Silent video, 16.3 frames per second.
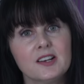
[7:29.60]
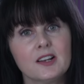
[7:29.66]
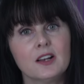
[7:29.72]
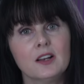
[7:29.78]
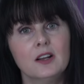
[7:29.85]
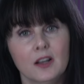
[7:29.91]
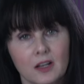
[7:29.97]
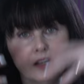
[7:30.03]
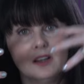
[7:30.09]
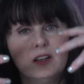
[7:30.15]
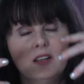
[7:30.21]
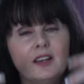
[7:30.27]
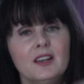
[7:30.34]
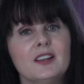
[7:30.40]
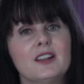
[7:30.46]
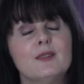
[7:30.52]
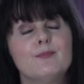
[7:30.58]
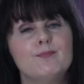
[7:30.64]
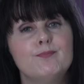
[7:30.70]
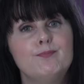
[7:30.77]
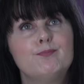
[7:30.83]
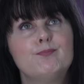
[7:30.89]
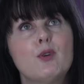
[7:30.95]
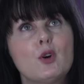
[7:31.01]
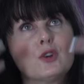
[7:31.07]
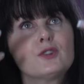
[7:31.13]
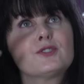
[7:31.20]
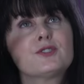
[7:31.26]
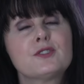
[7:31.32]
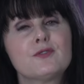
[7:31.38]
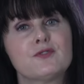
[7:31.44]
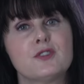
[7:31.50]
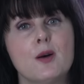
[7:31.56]
a little
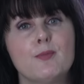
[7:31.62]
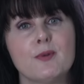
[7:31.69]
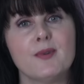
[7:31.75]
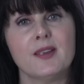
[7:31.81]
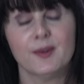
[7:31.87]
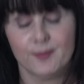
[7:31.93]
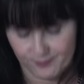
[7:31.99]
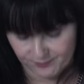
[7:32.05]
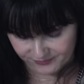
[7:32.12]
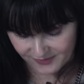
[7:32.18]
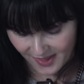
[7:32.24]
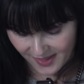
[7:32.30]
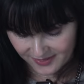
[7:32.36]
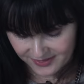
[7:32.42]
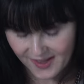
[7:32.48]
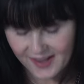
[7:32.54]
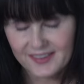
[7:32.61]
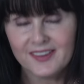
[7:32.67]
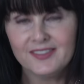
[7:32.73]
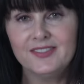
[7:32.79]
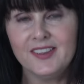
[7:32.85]
burst of dopamine. Then